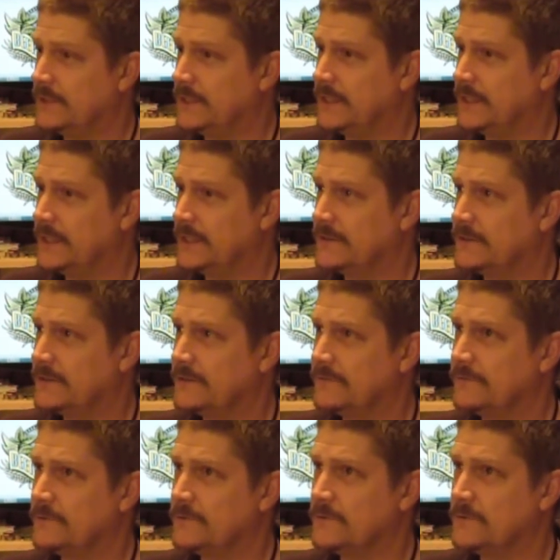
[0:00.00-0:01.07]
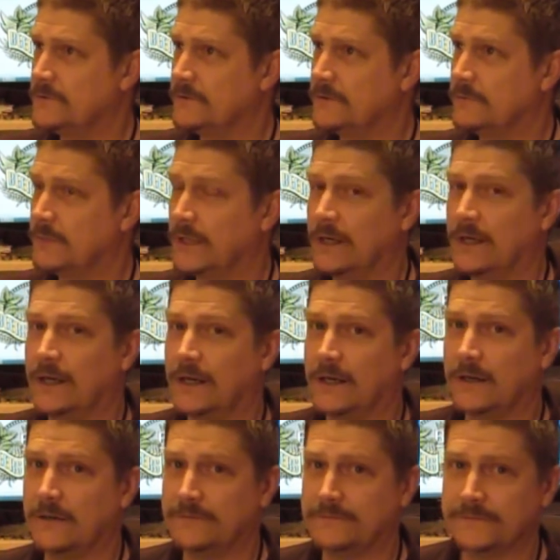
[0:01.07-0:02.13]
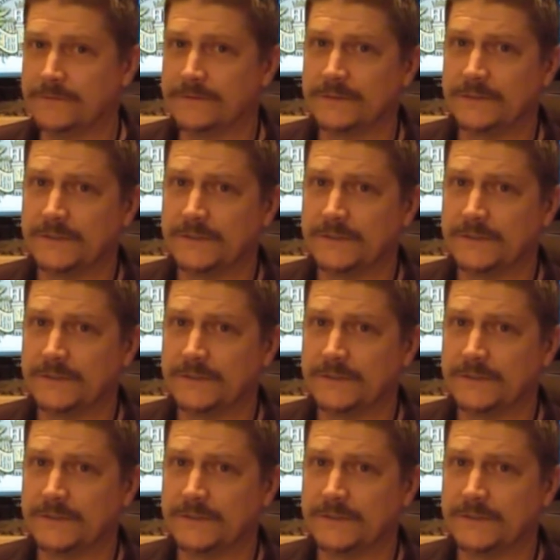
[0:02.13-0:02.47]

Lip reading: did get this for about half